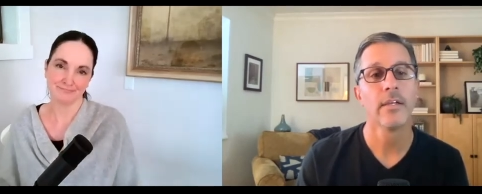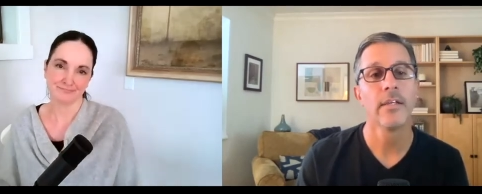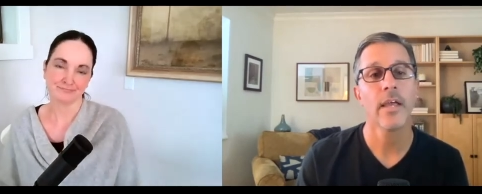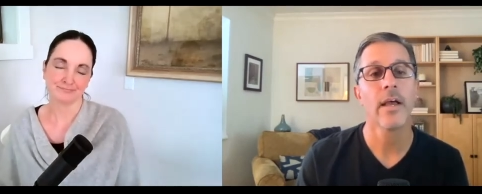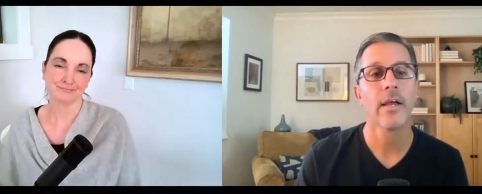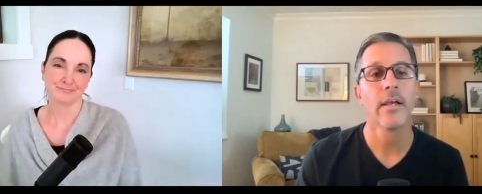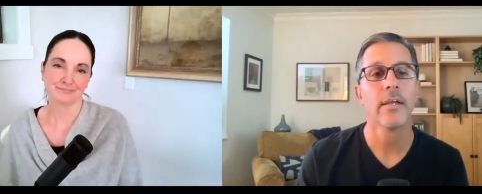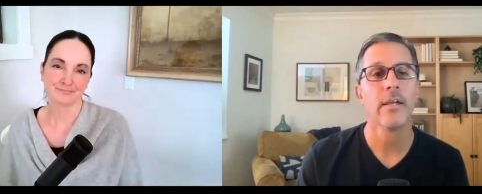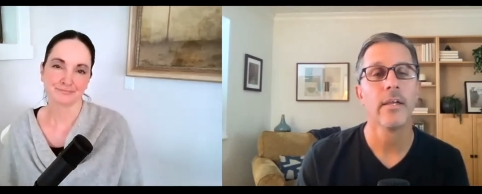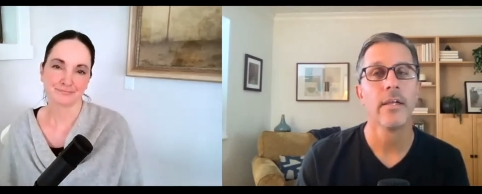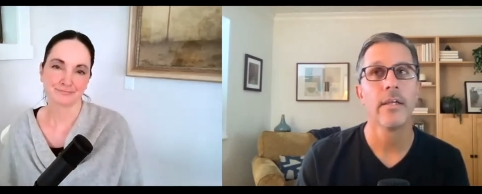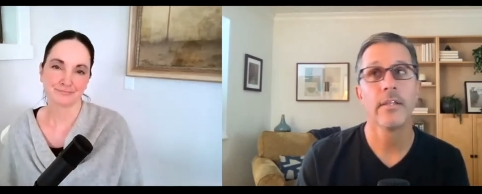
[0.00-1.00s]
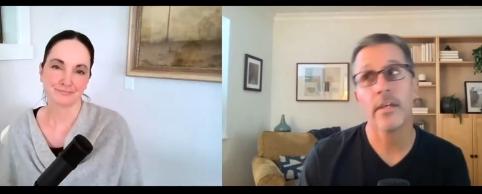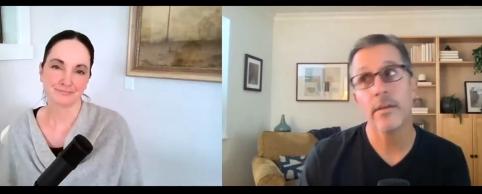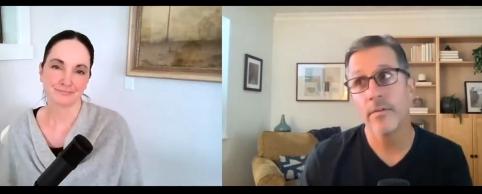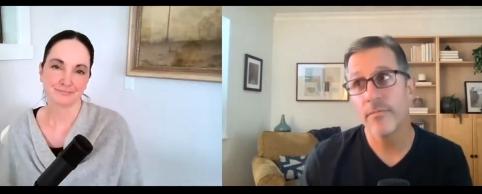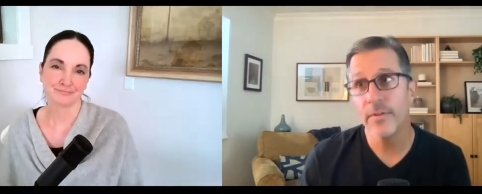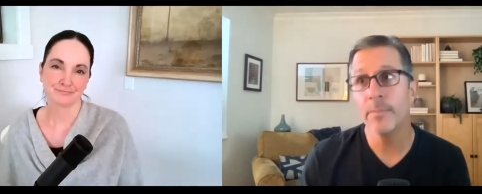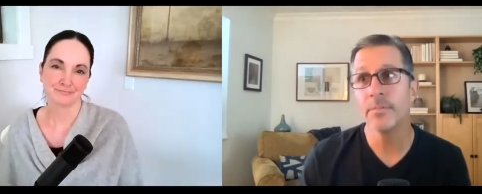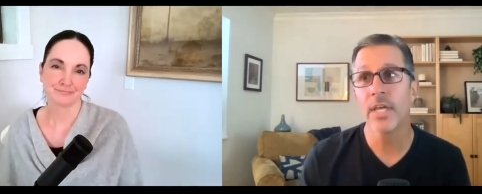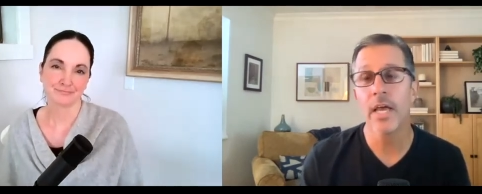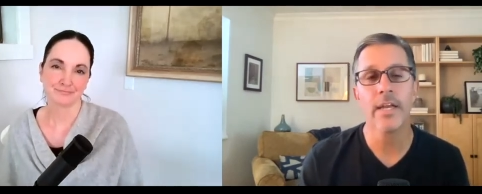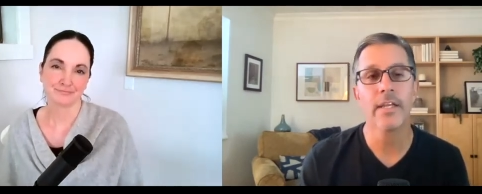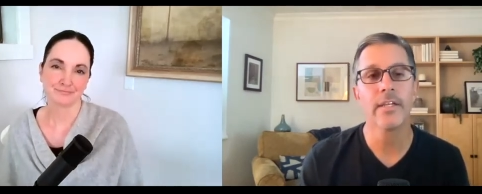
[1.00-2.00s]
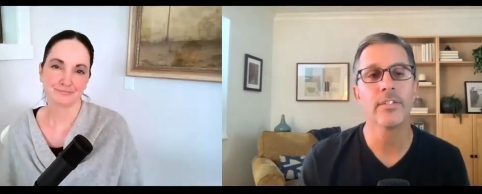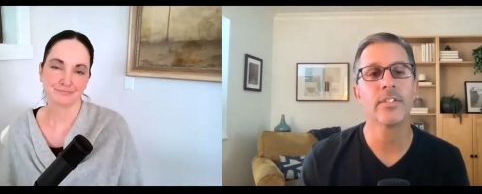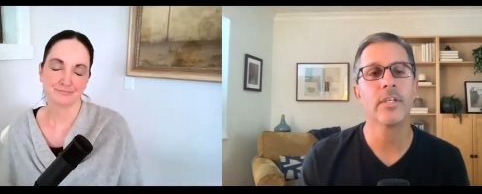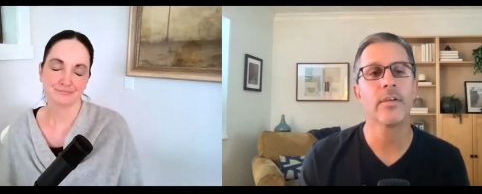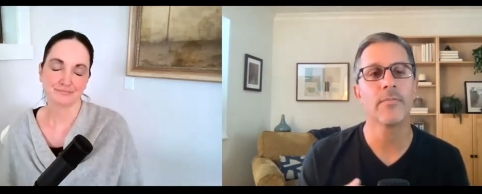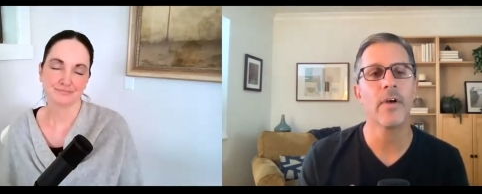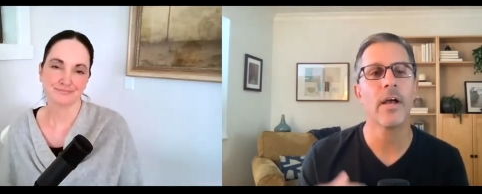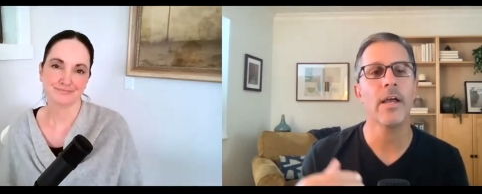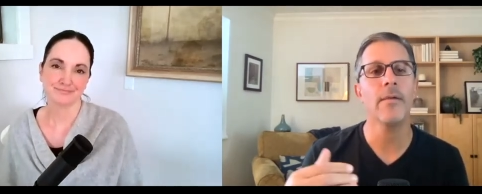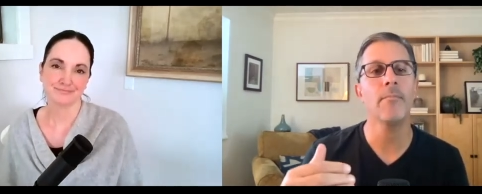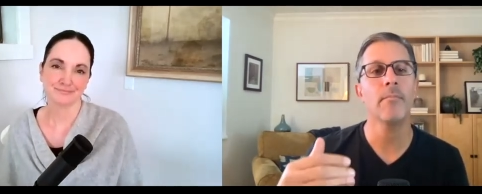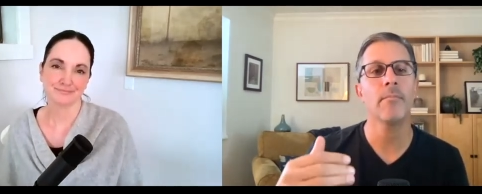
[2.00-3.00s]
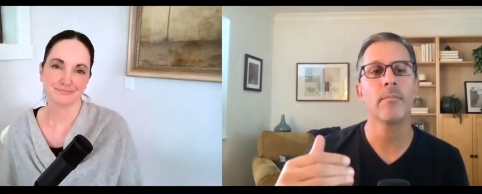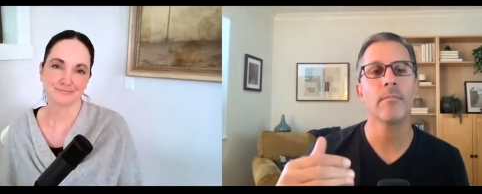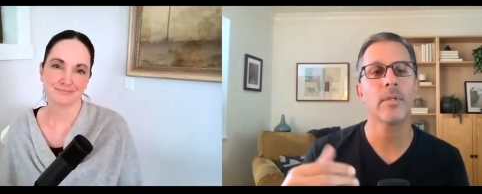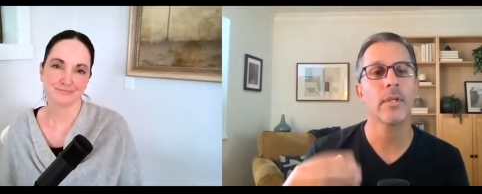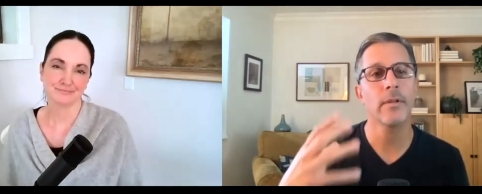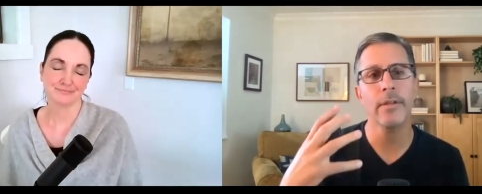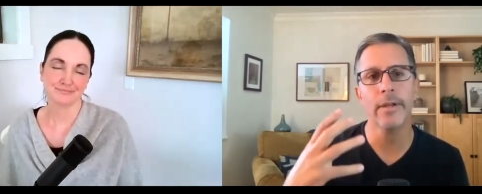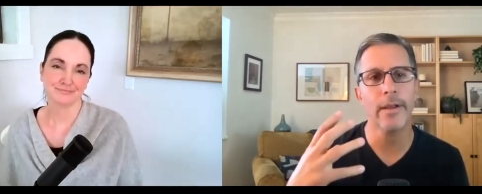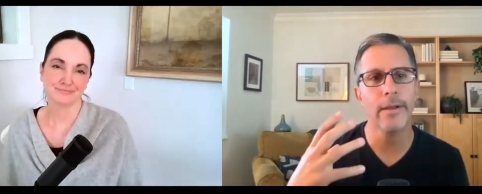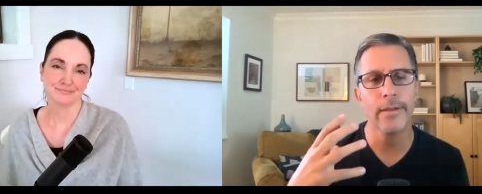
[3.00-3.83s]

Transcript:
Speaker 1: Yeah. The, the flip side is if I'm saying, look,